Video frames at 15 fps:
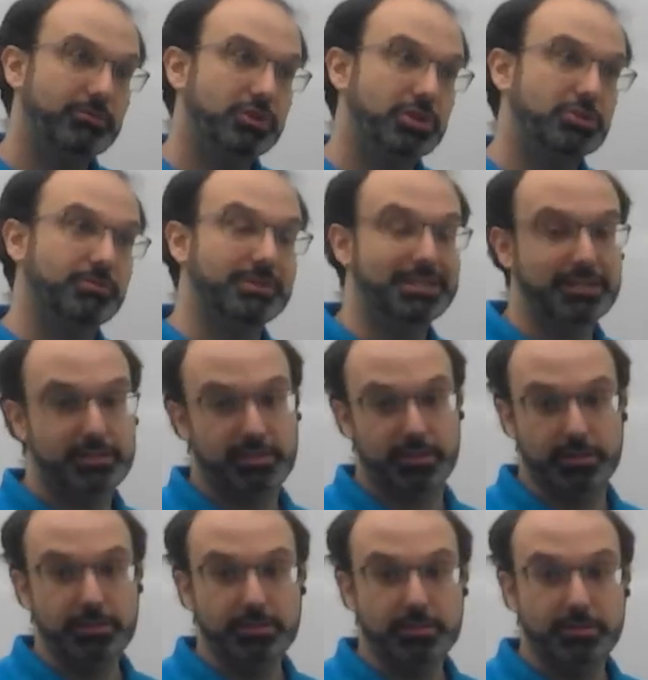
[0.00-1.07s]
of
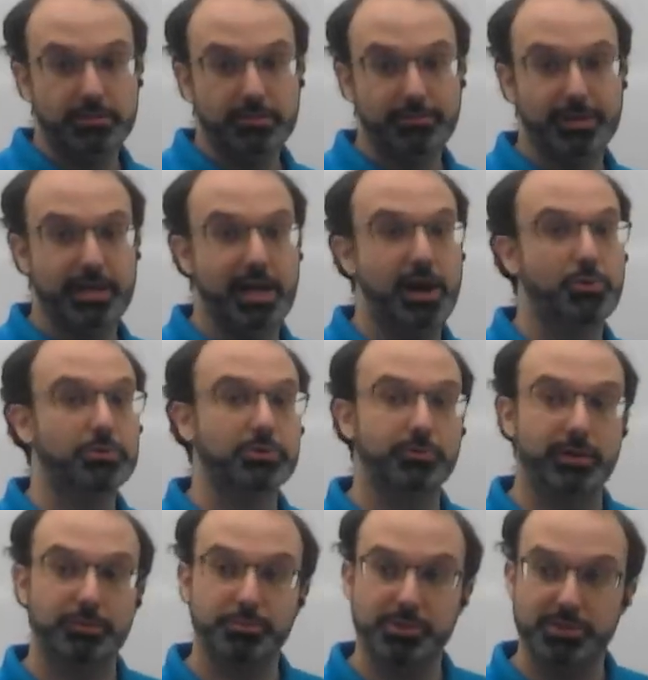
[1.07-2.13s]
distance, now we're
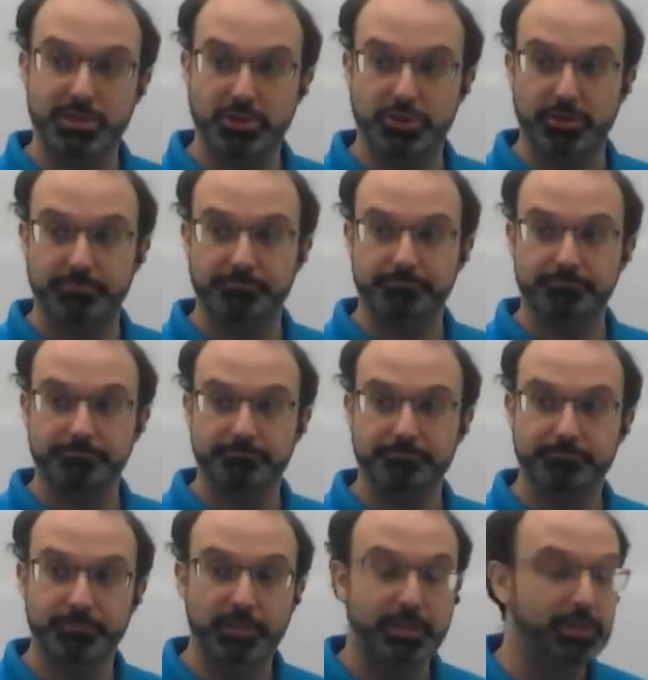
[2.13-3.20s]
doing position.
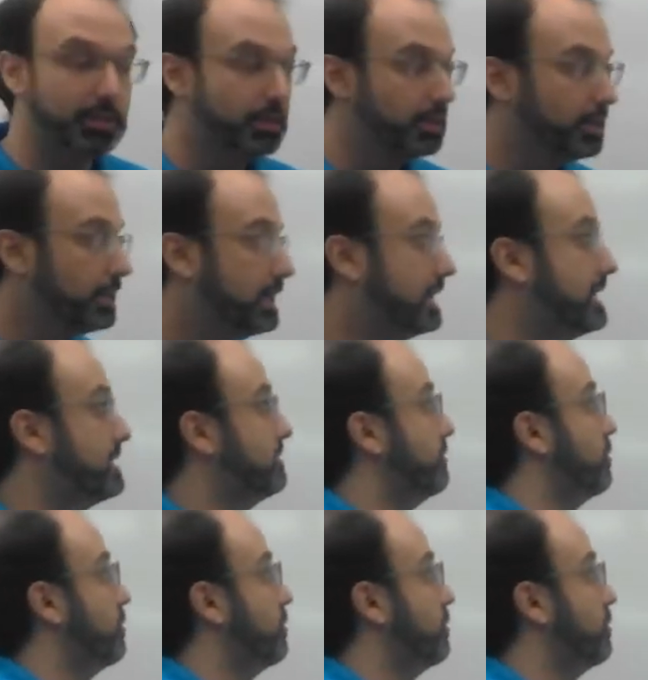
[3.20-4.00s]
It is, of